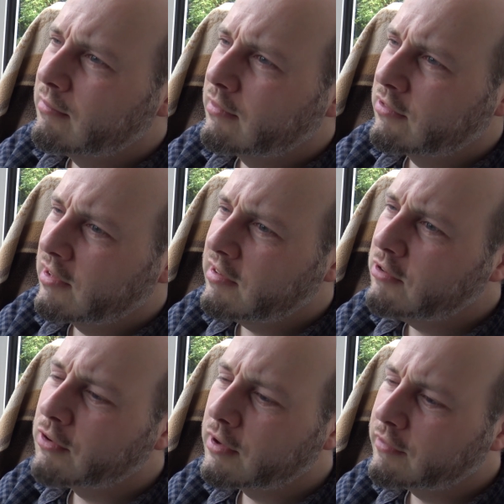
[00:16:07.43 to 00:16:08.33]
city
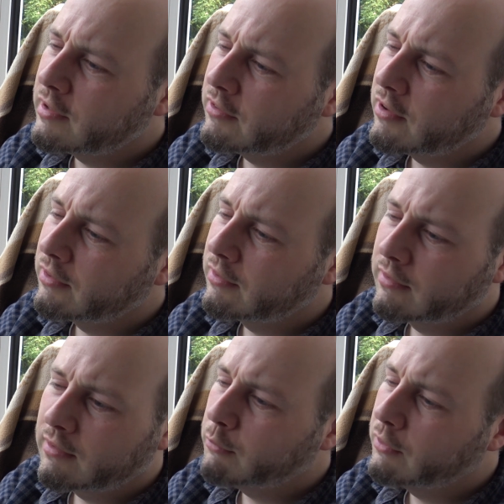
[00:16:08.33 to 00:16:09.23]
driving done.
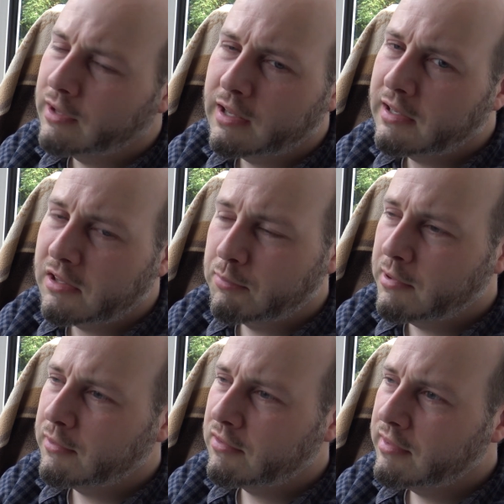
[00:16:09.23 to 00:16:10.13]
I won't get any
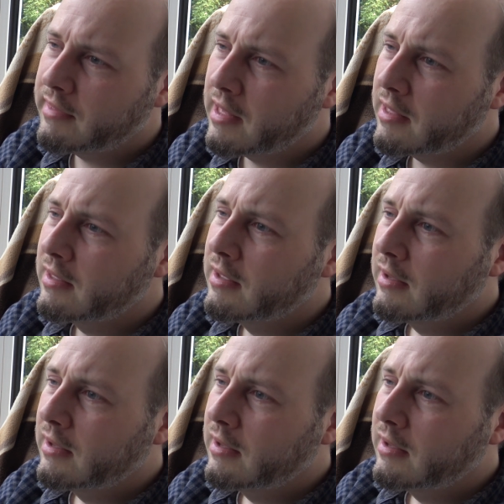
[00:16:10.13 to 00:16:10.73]
experience in that.